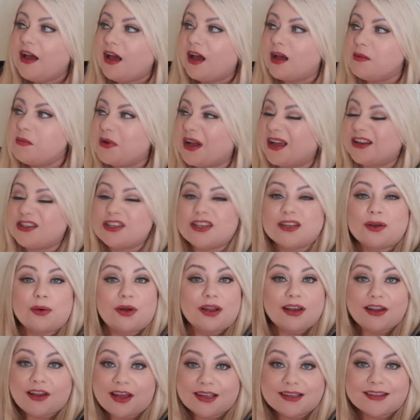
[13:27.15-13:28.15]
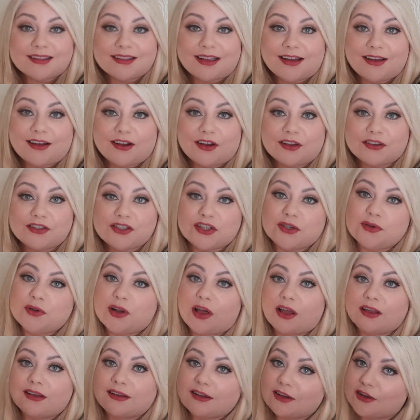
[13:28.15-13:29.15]
I actually quite like that. I do
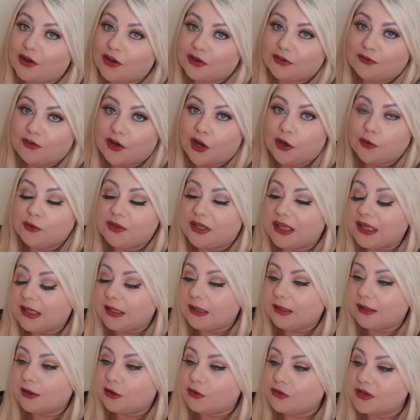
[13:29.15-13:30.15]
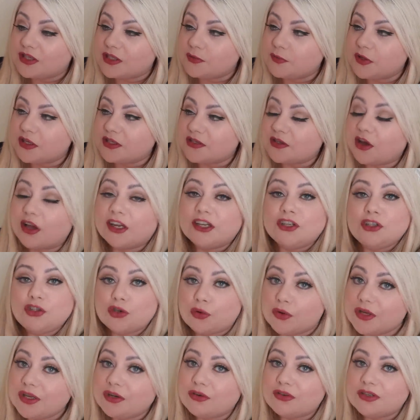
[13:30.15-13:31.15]
like a kind of low-key Christmas. I
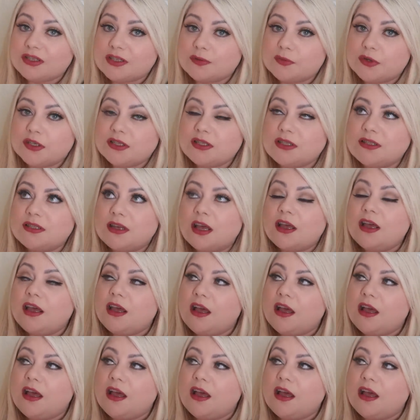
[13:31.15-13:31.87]
enjoy Christmas,